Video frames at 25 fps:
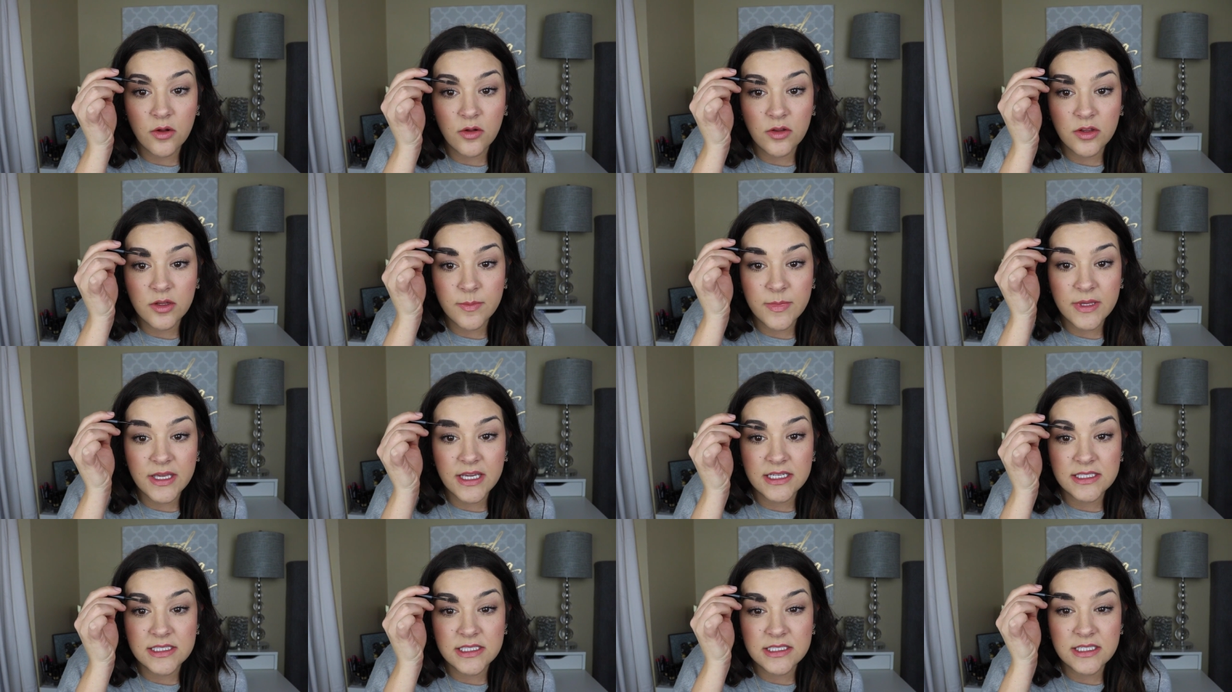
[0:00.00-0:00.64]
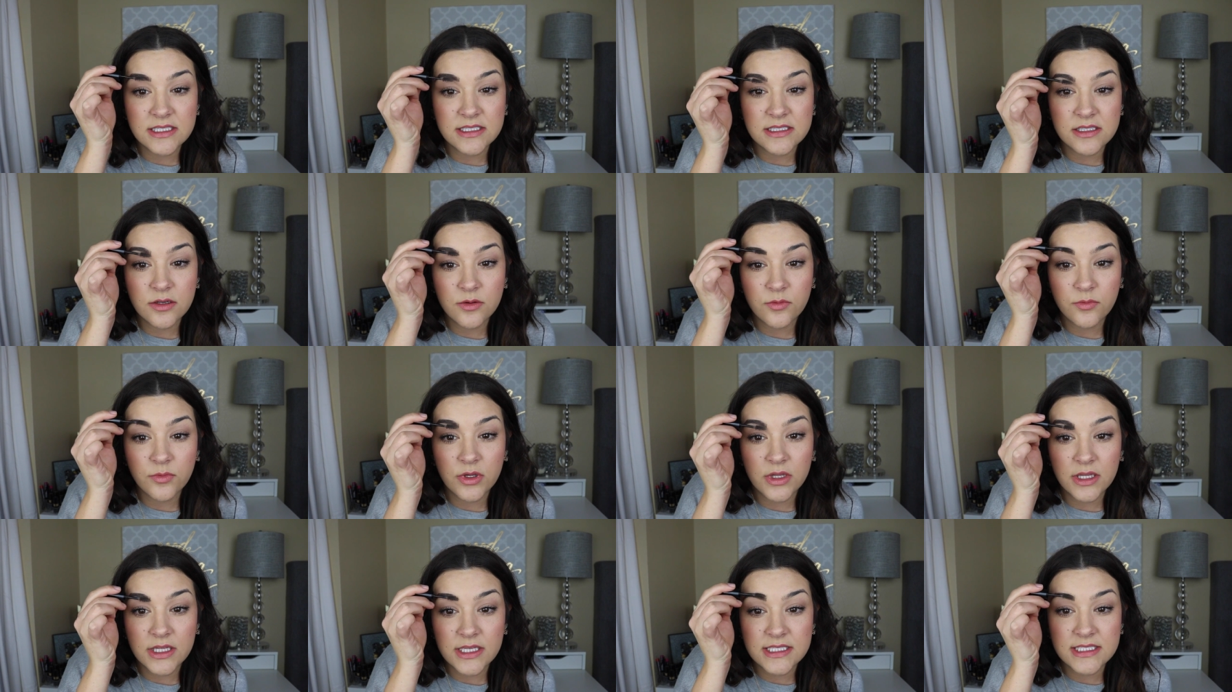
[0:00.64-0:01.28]
only because it
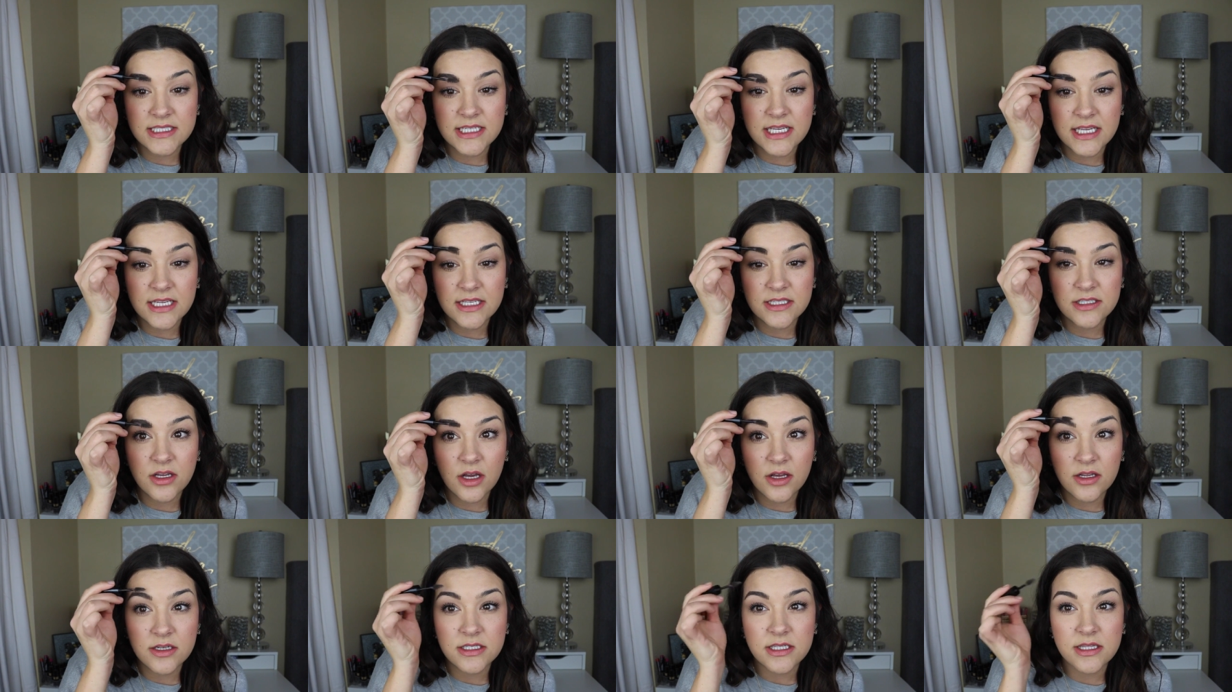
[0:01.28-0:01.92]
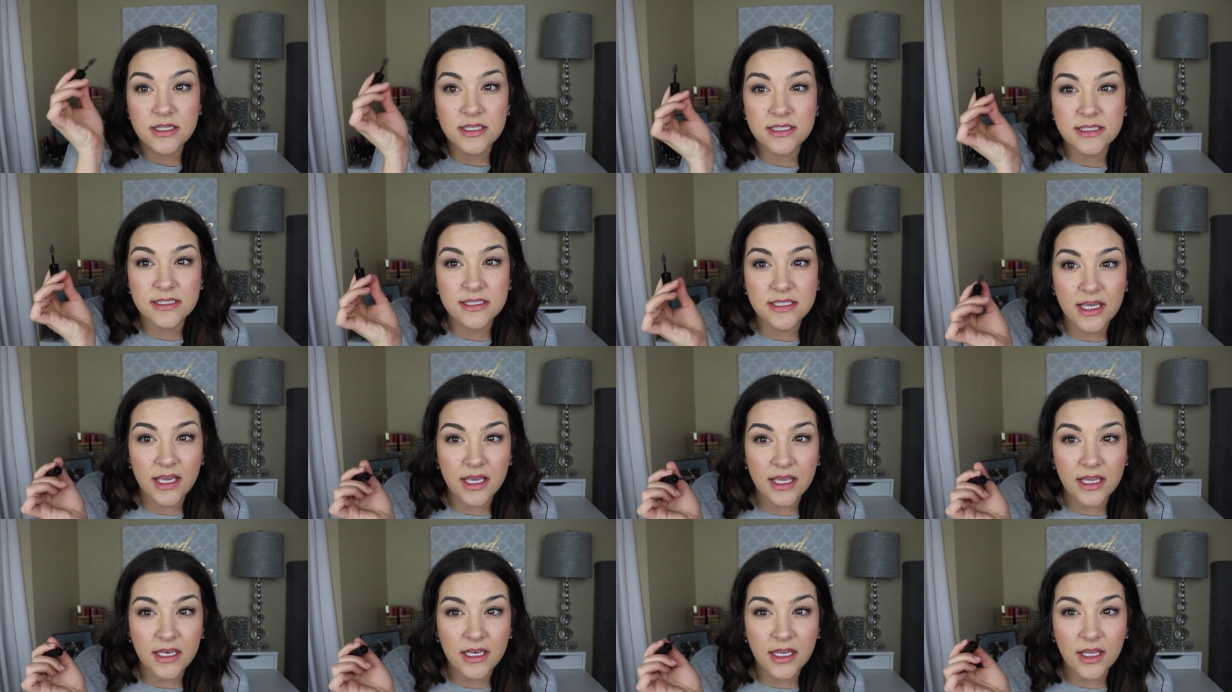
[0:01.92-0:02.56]
doesn't really tint onto the
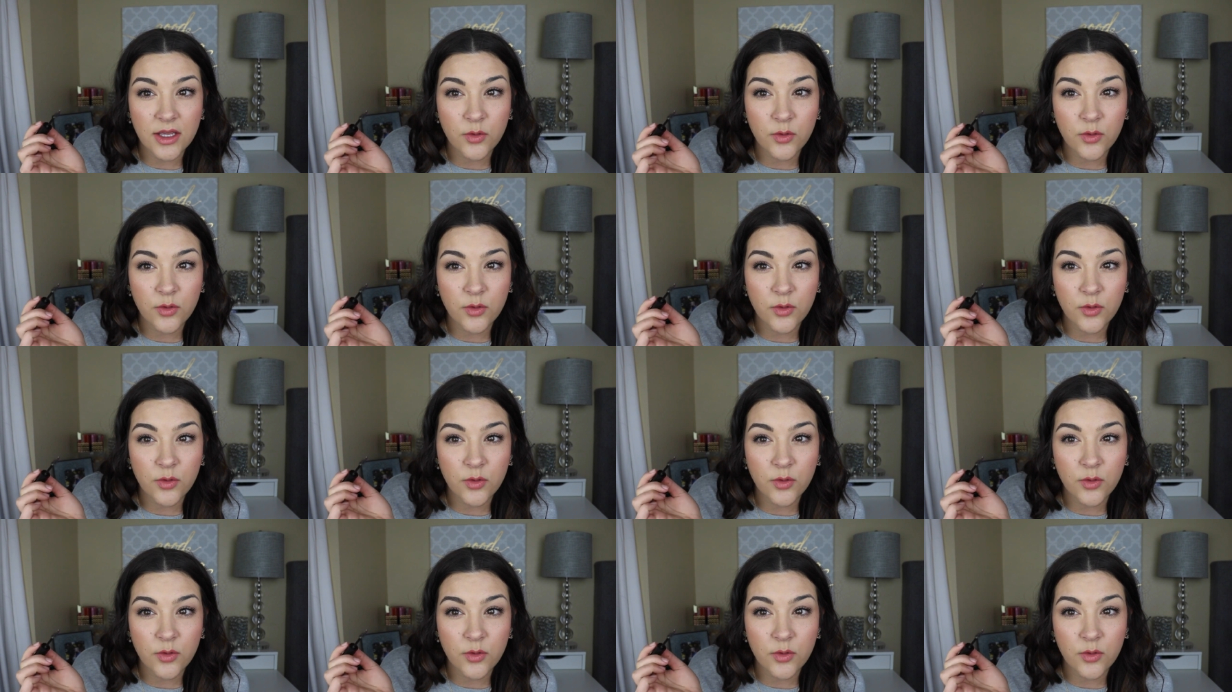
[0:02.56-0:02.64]
skin.